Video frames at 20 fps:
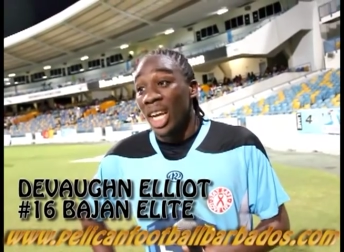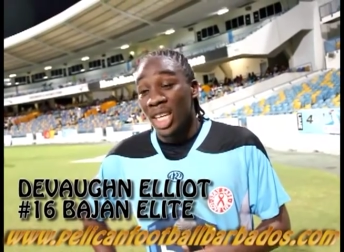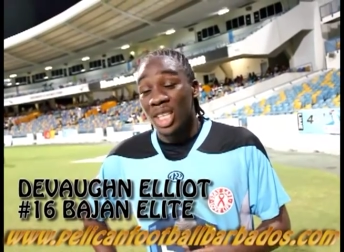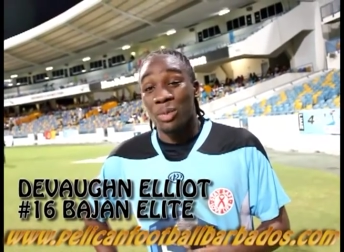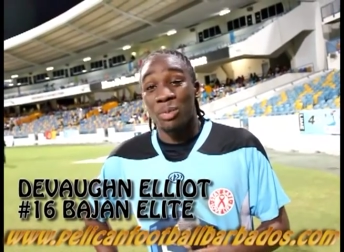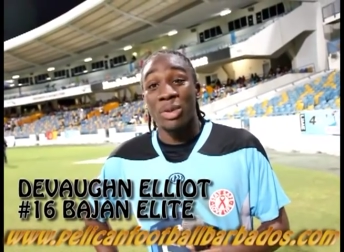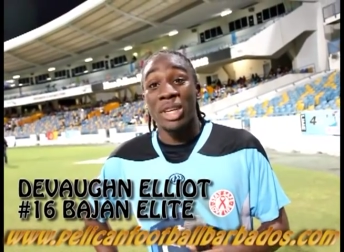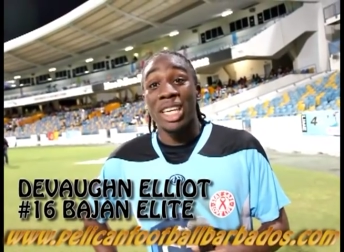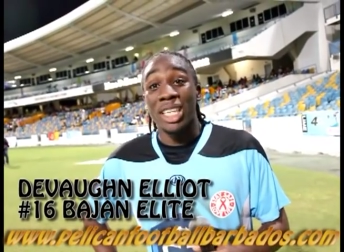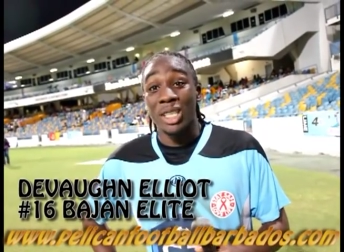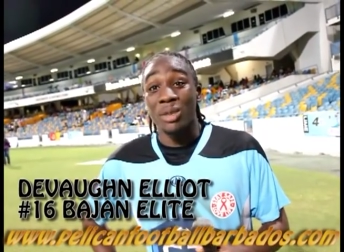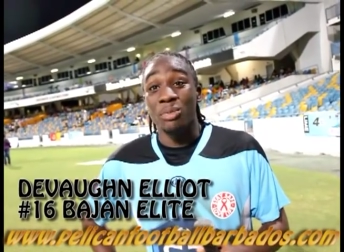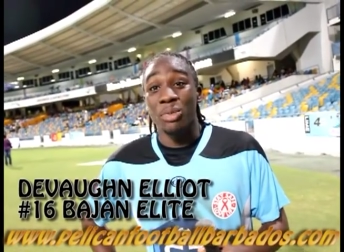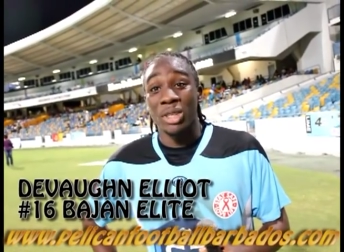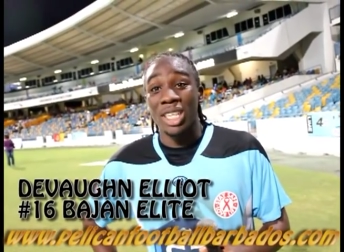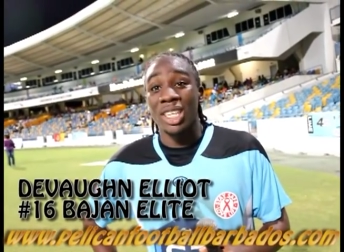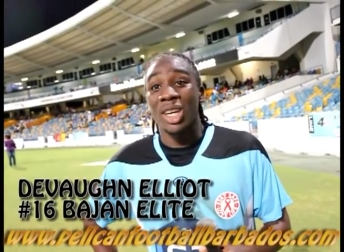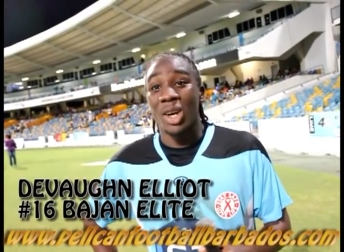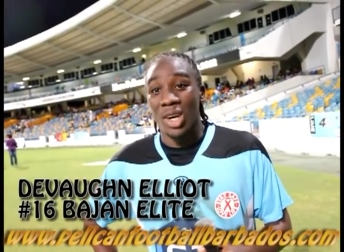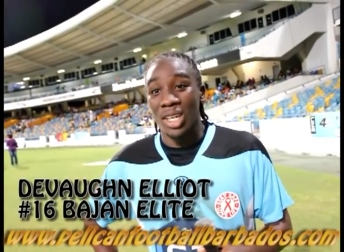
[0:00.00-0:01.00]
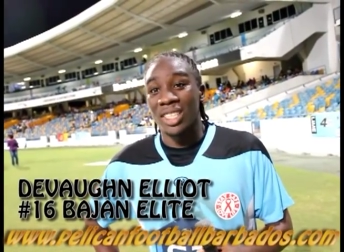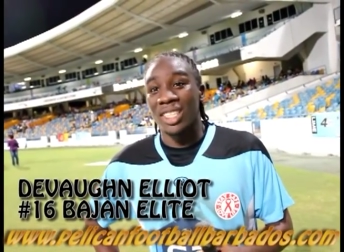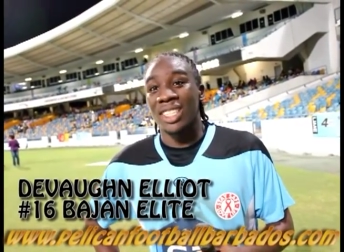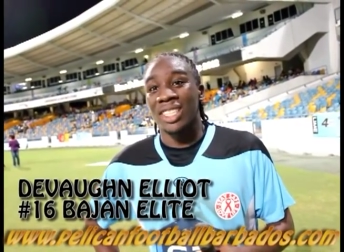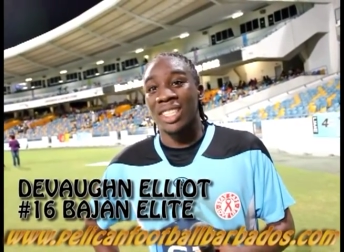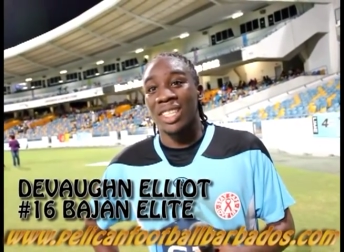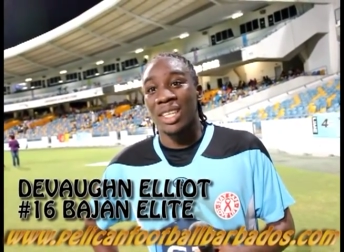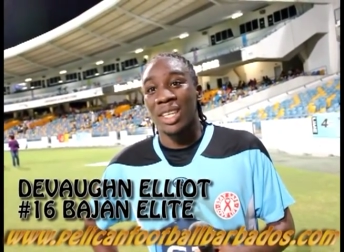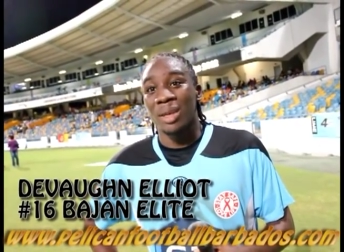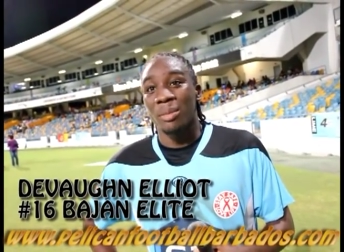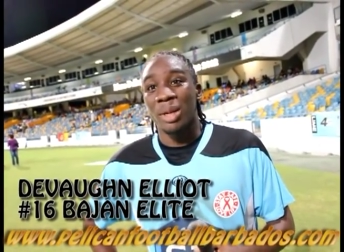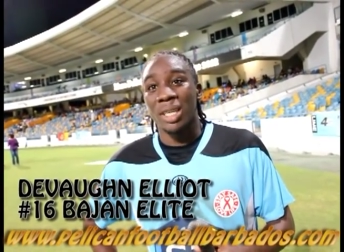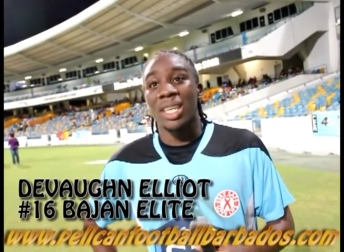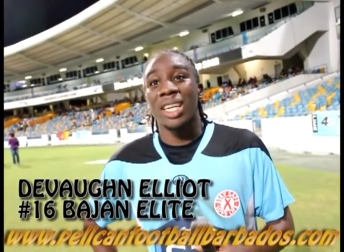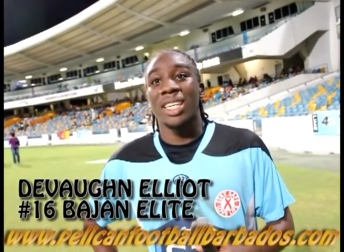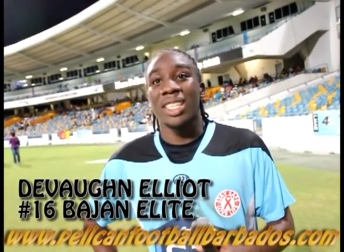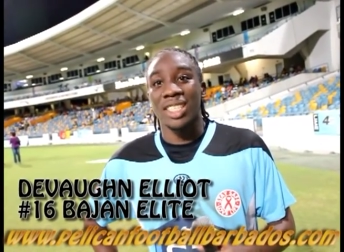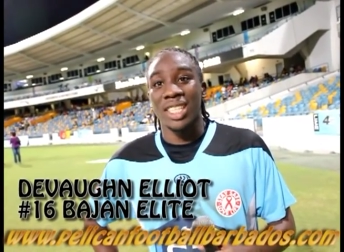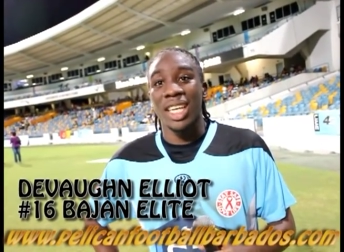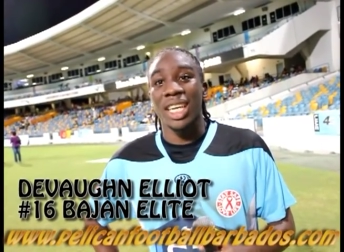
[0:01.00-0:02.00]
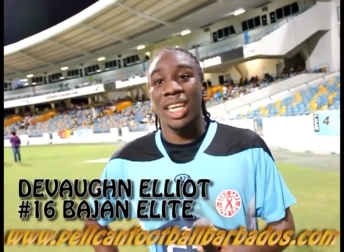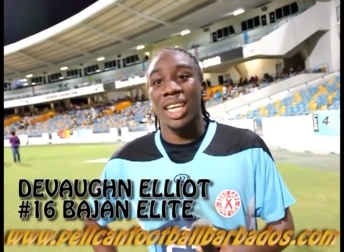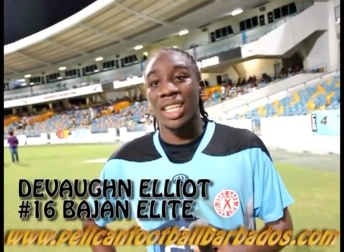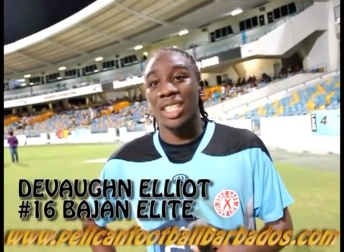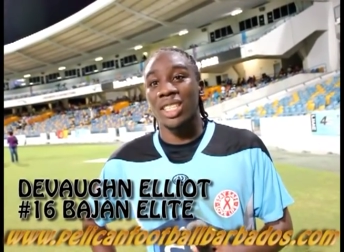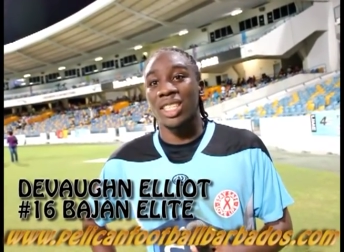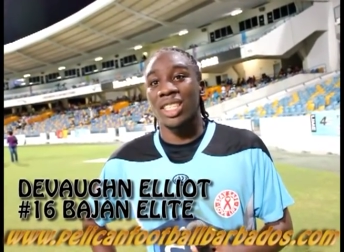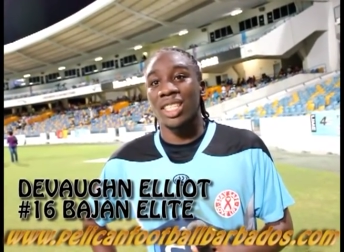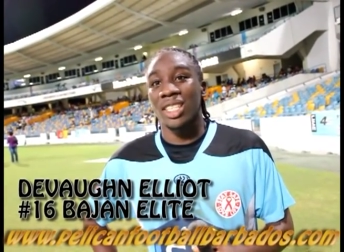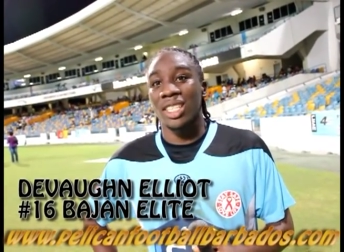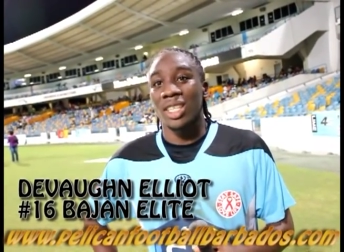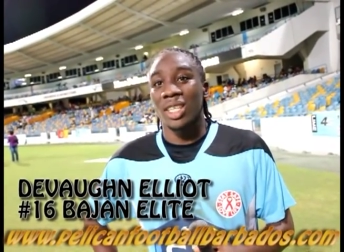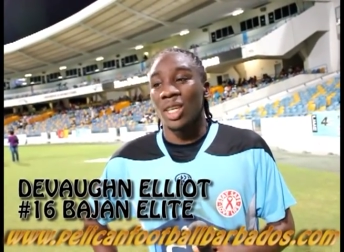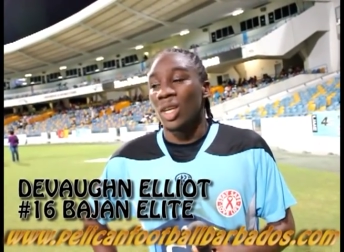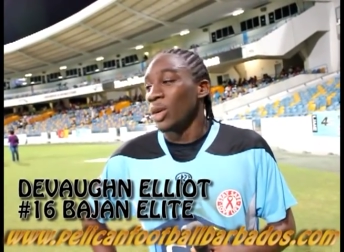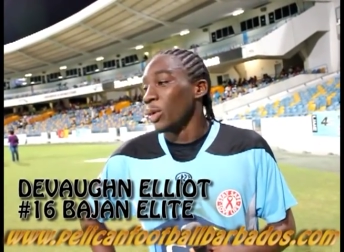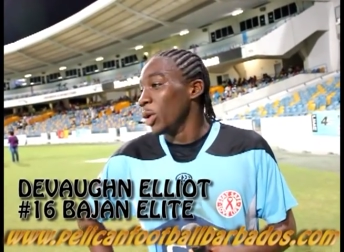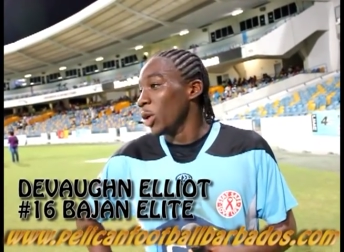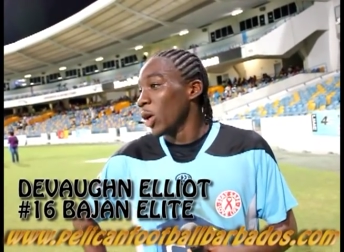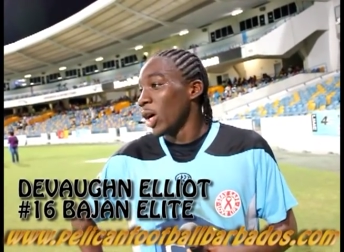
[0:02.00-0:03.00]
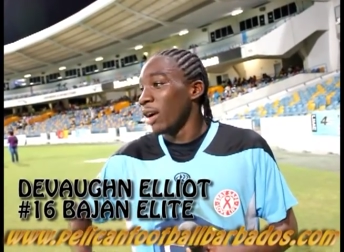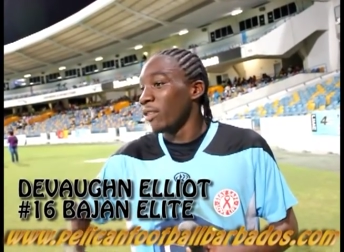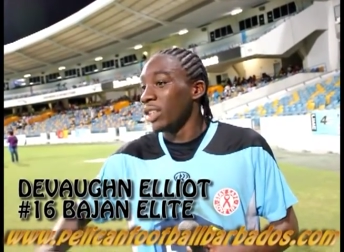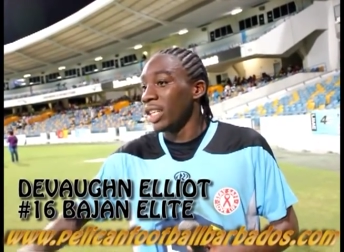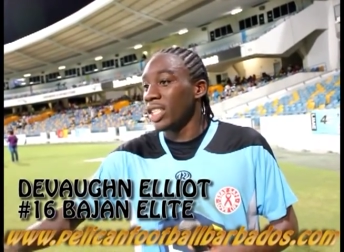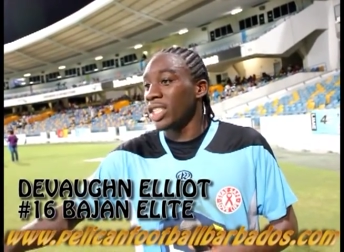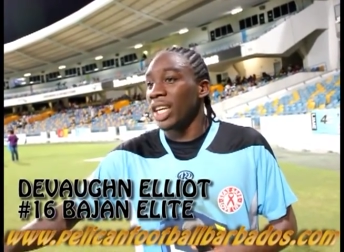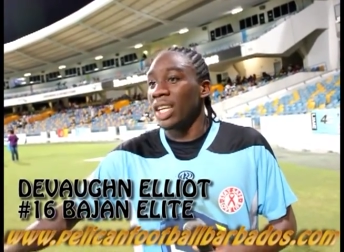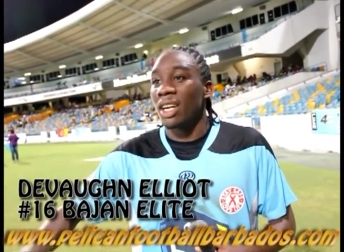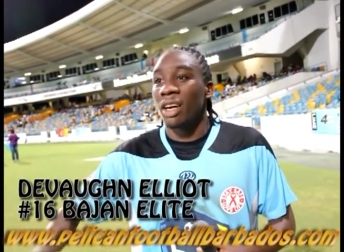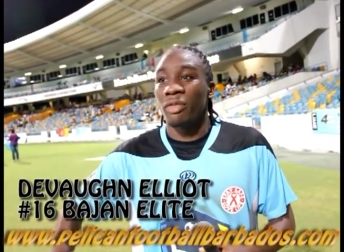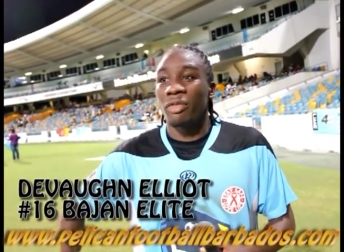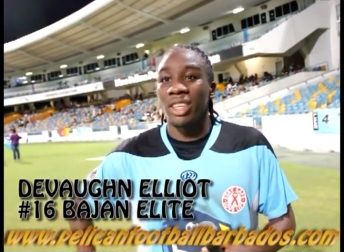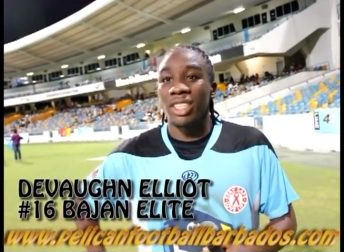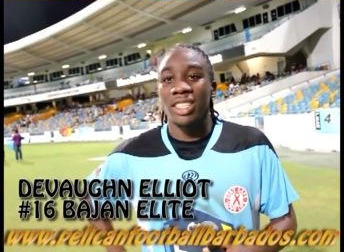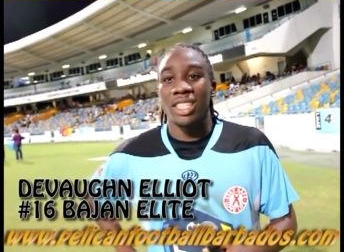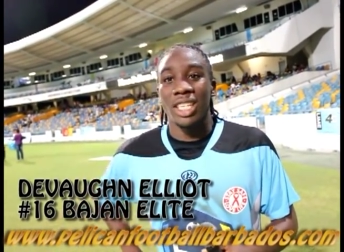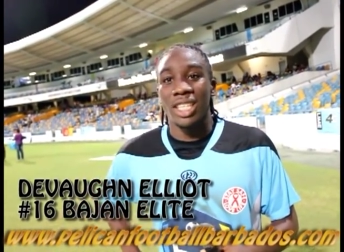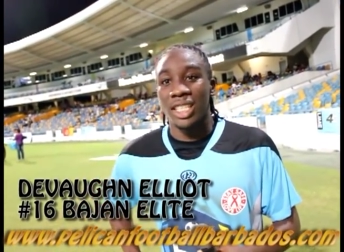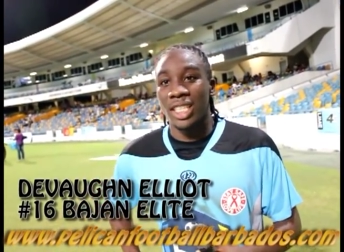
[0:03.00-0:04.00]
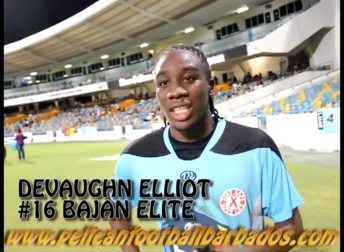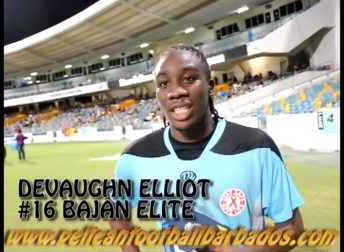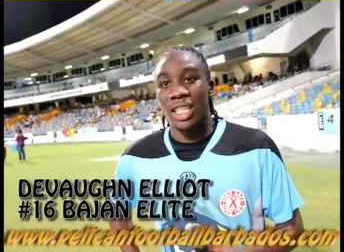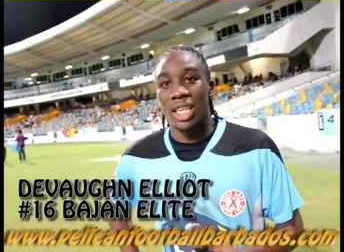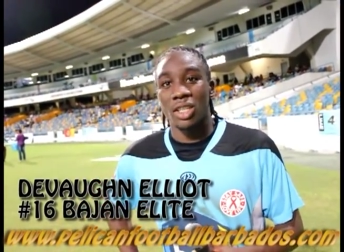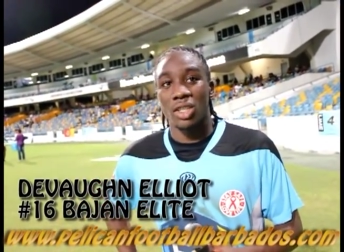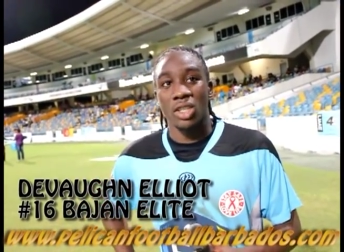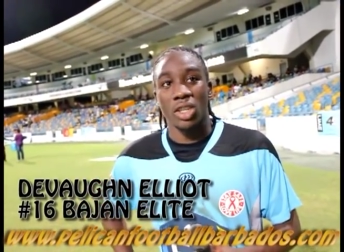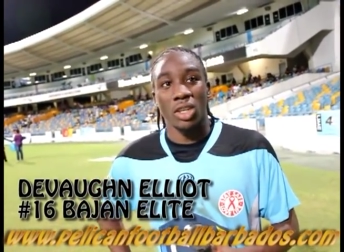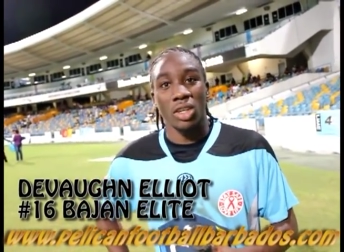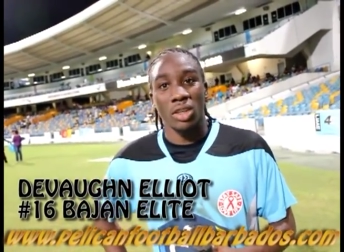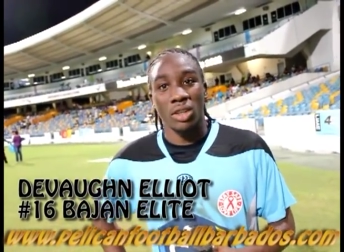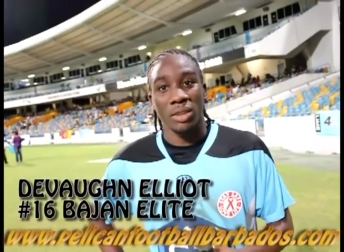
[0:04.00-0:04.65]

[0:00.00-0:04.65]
It's, it's pretty good, better than St. Kitts. You don't have these kind of facilities and so.